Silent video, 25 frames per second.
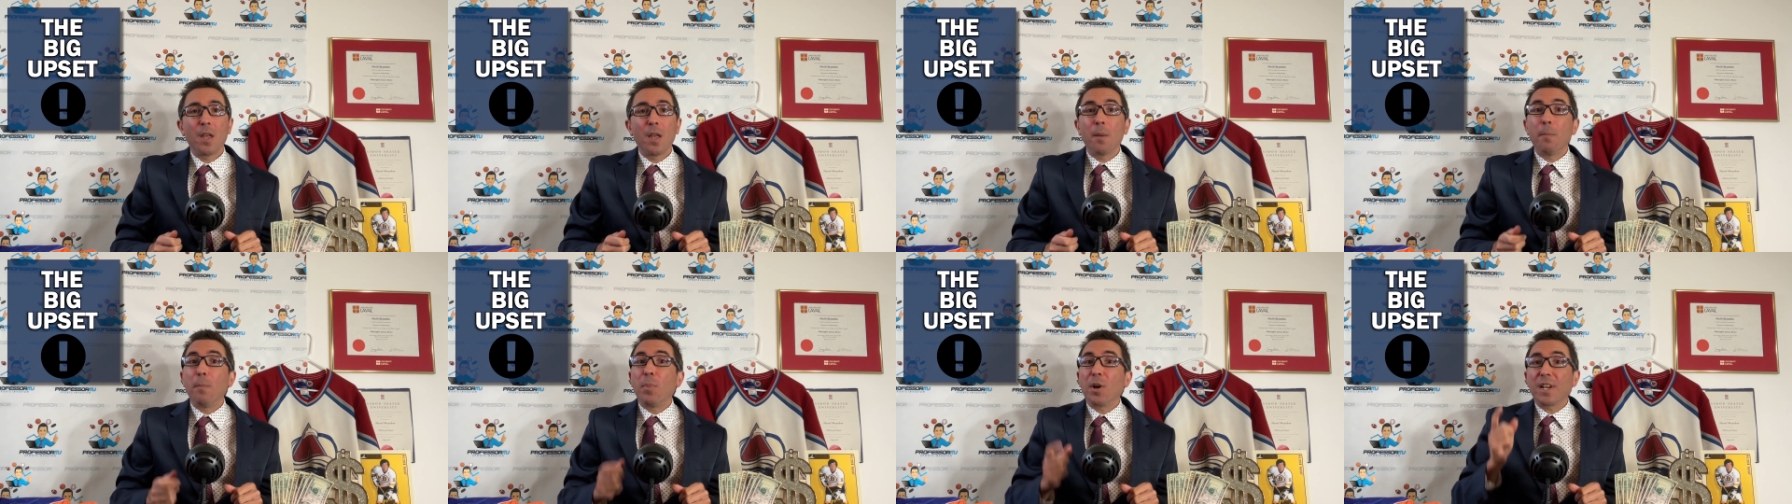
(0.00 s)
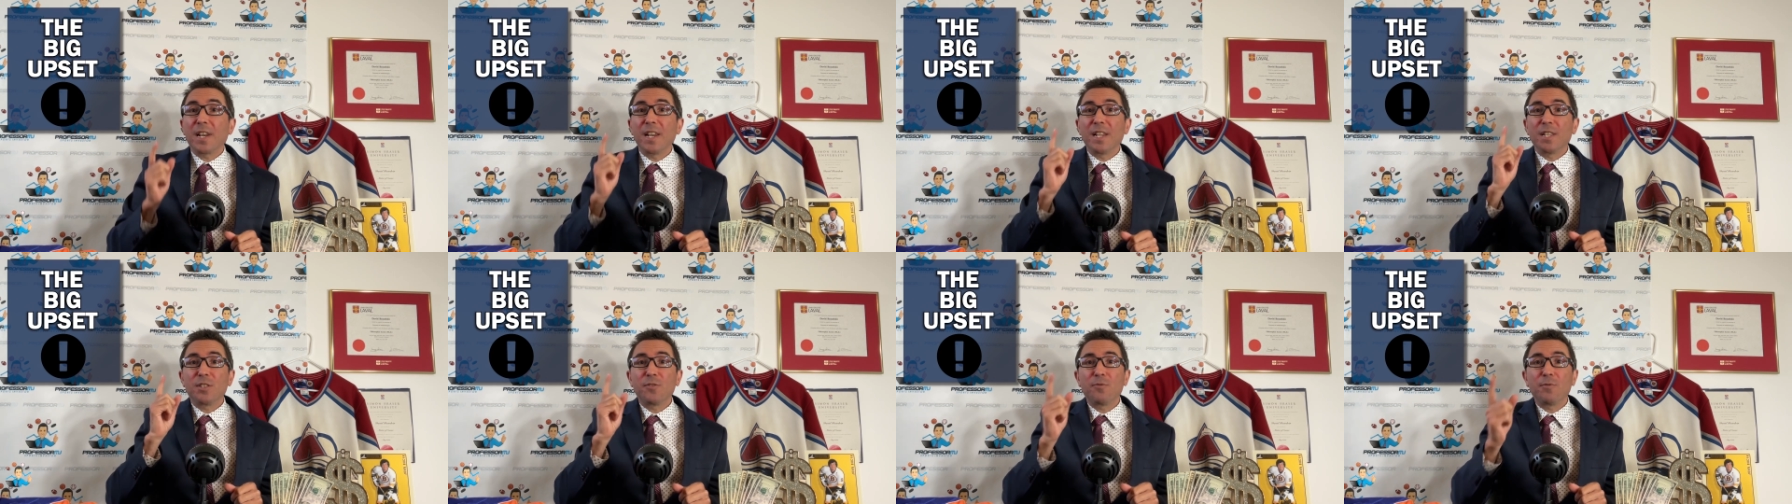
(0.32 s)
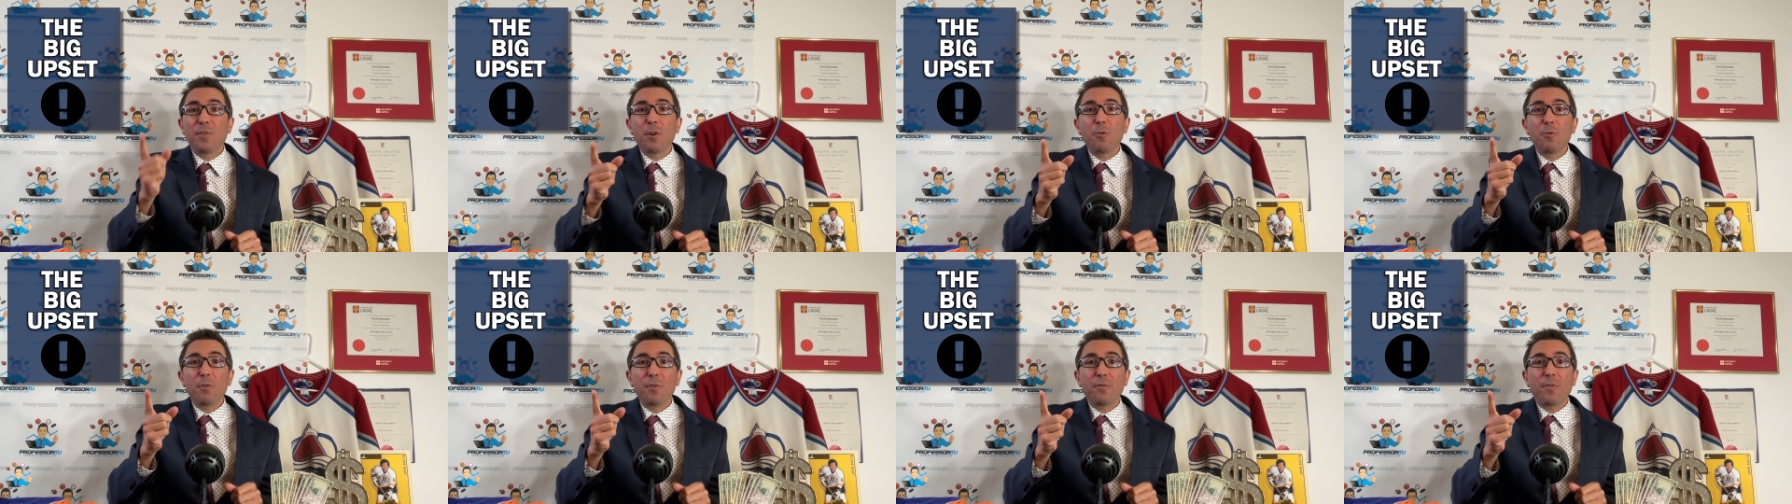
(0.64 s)
But let's
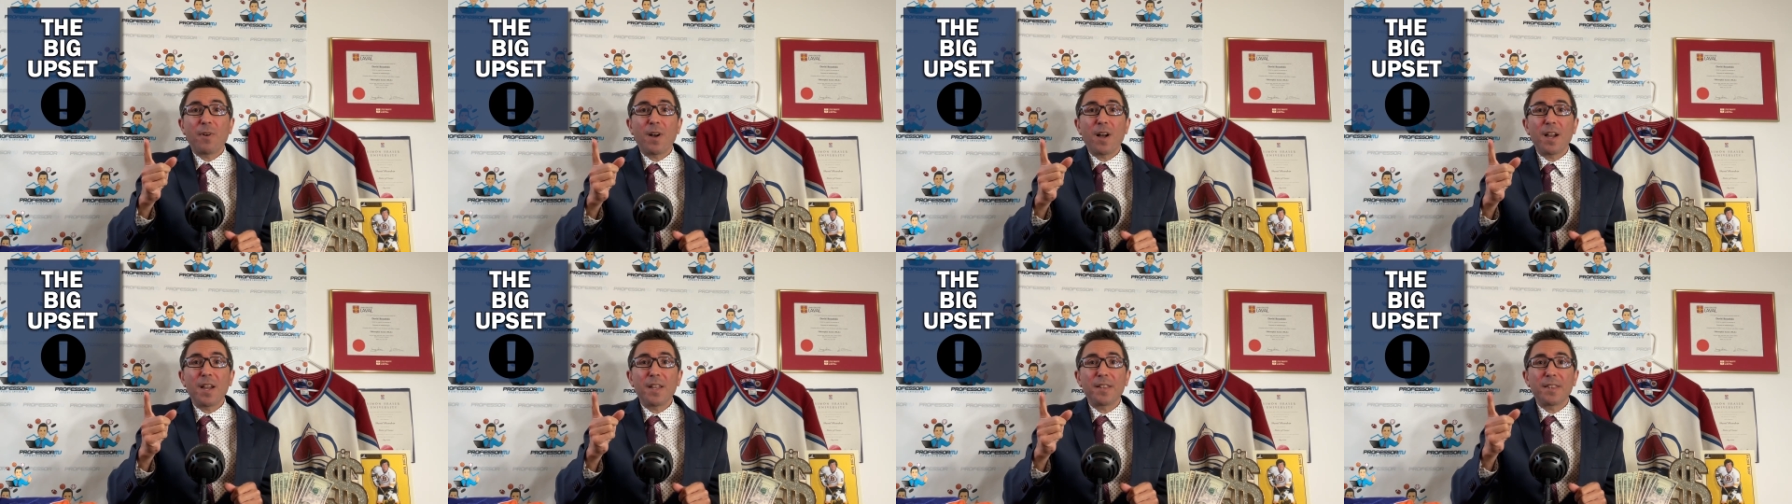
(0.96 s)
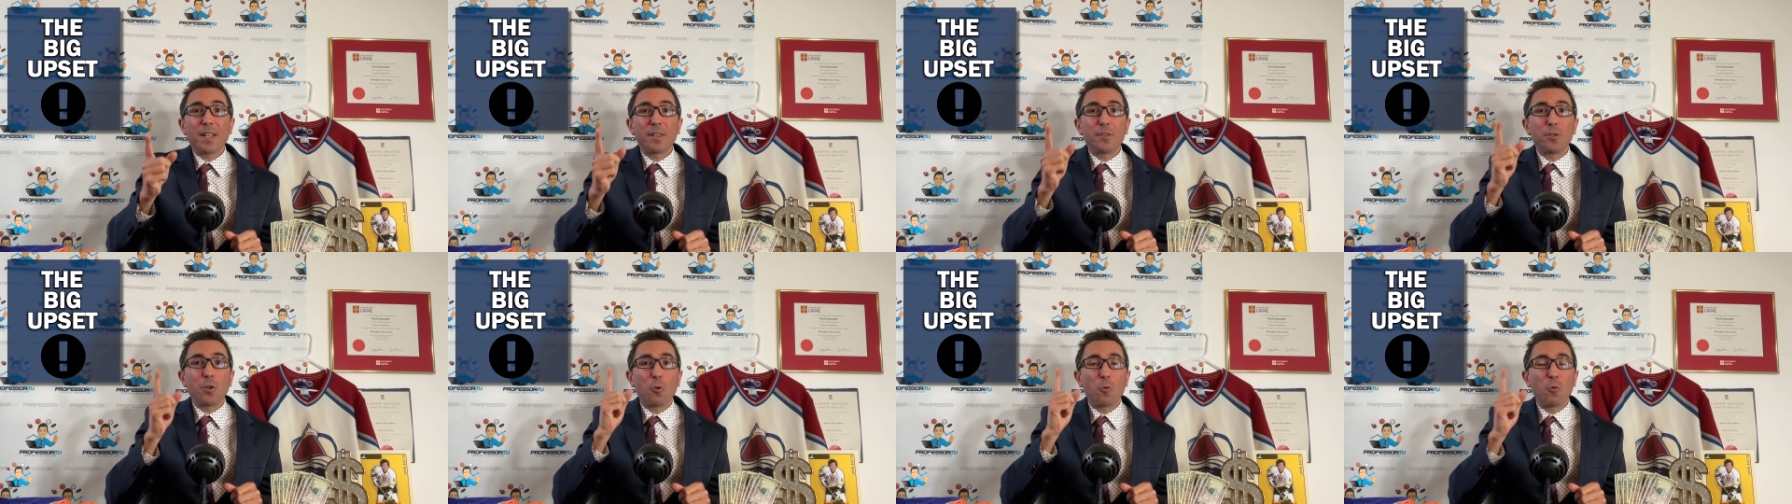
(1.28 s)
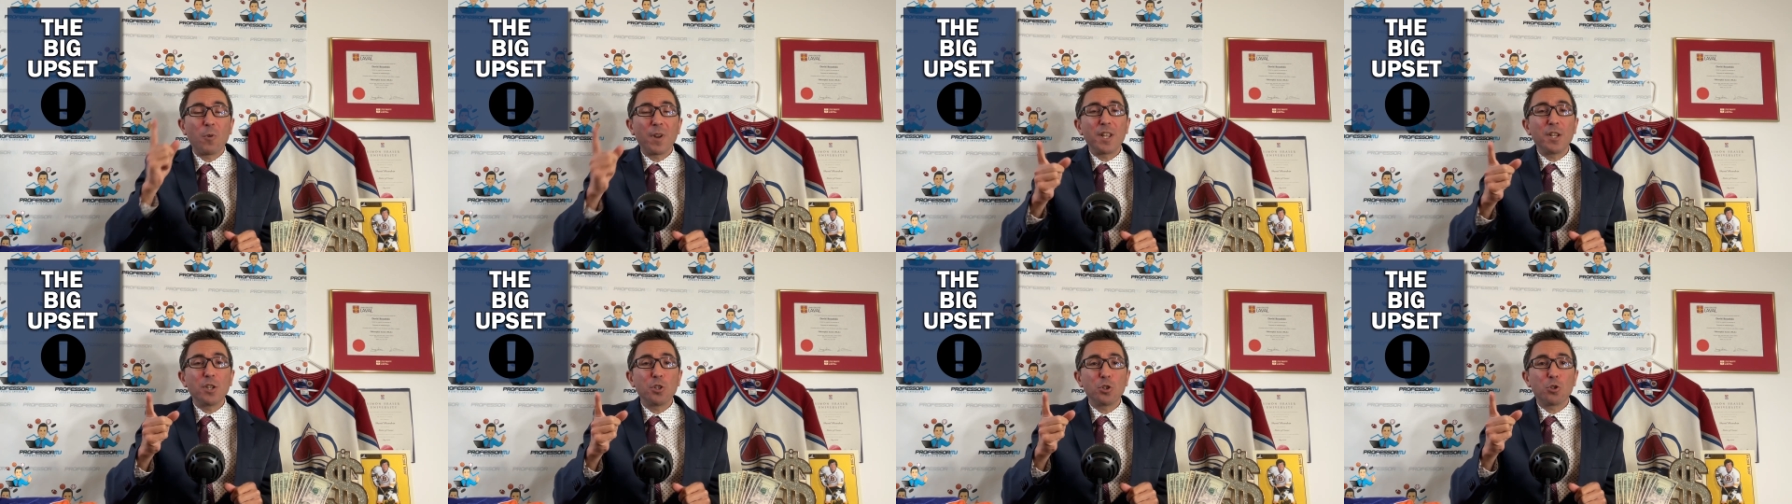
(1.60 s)
verify that the
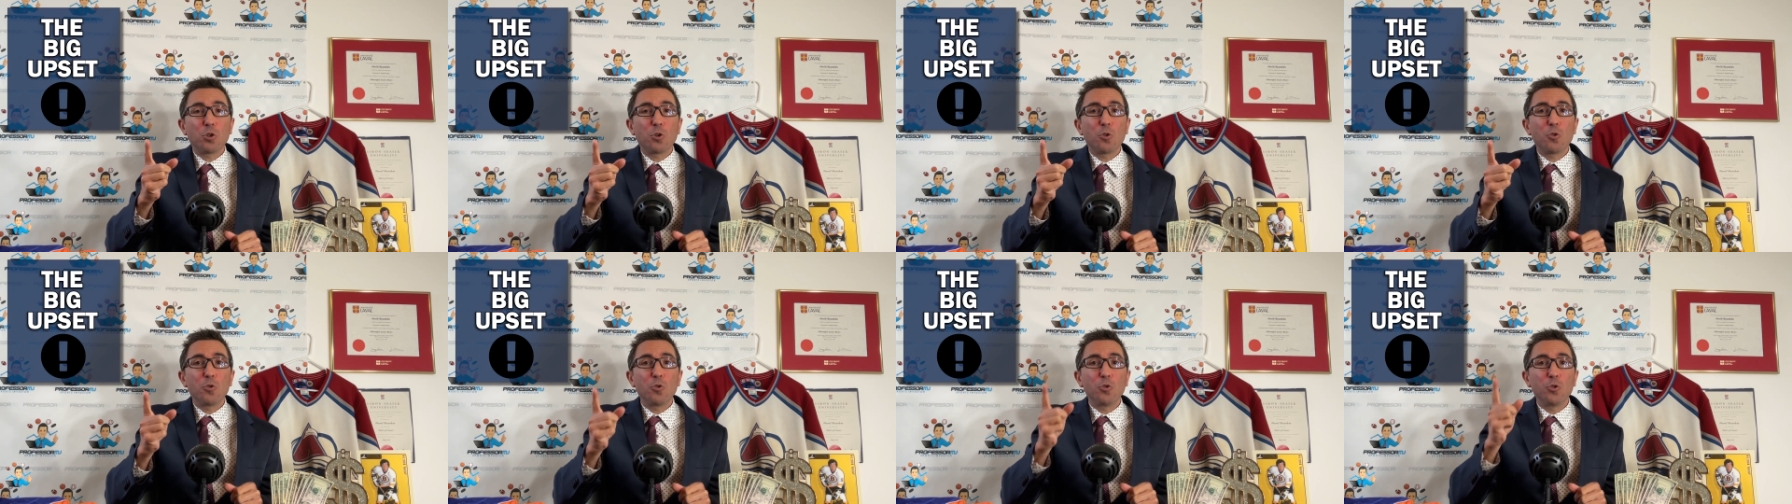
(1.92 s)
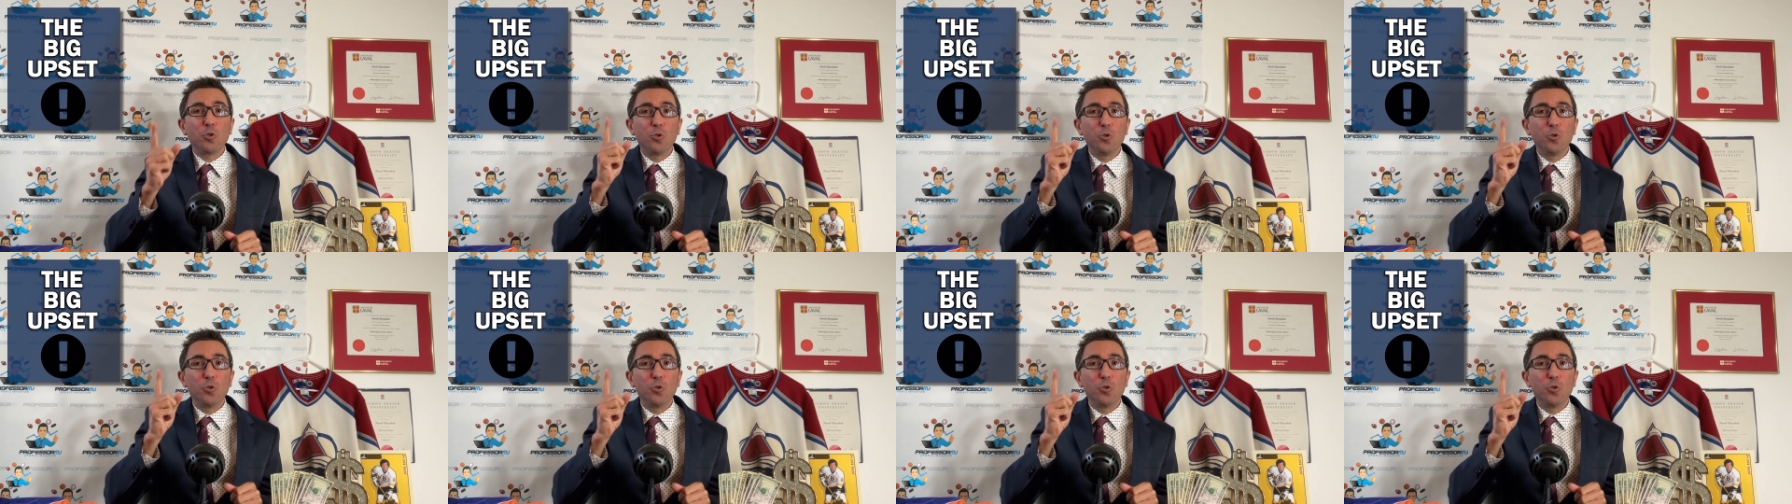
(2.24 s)
Rangers